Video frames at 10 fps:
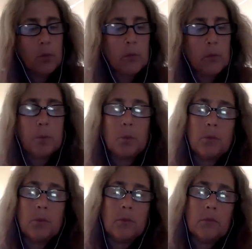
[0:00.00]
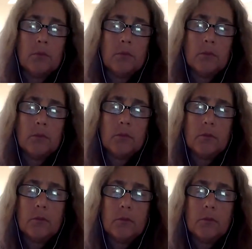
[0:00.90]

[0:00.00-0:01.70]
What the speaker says: No one is speaking in this clip.